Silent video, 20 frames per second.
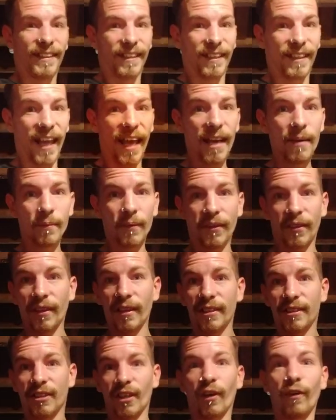That within
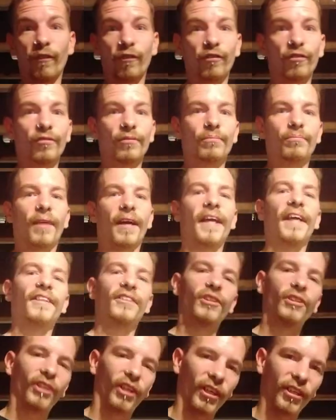itself, my answer
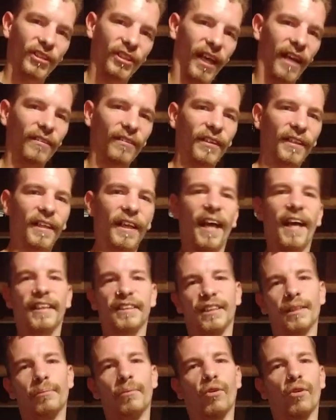is going to sound like an
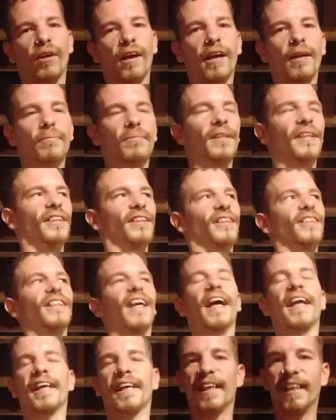oxymoron because it's
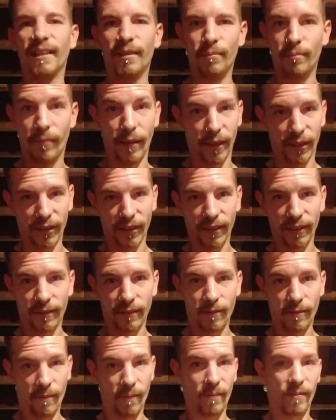kind of hit and miss.
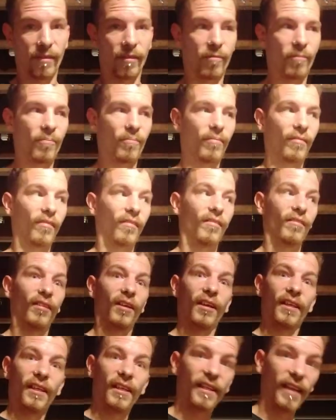
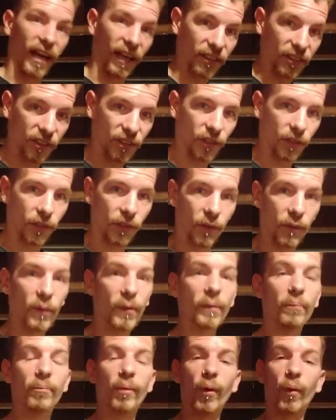Yes, you
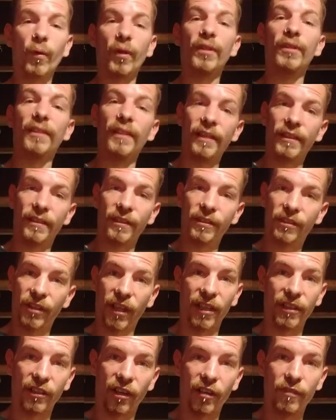can build a decent
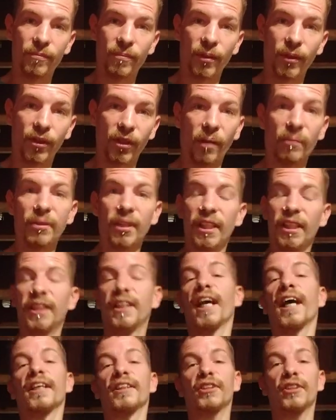chest off push-ups.
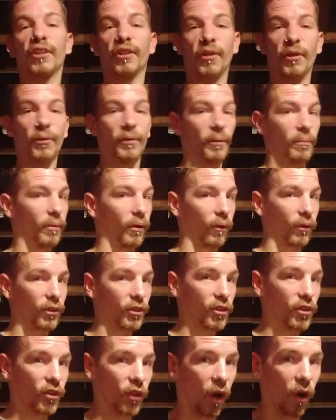Yes, you can build a
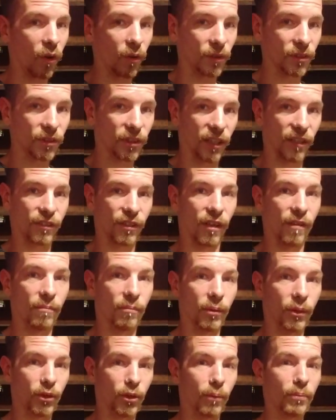solid chest on
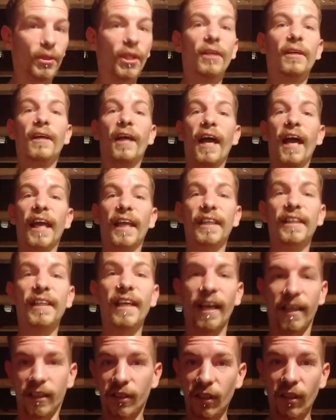push-ups. And
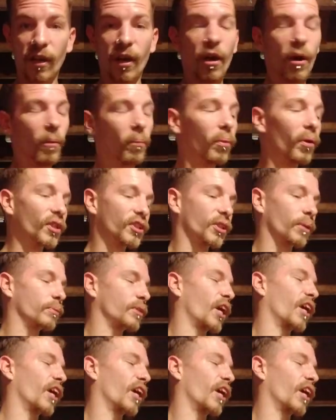yes, push-ups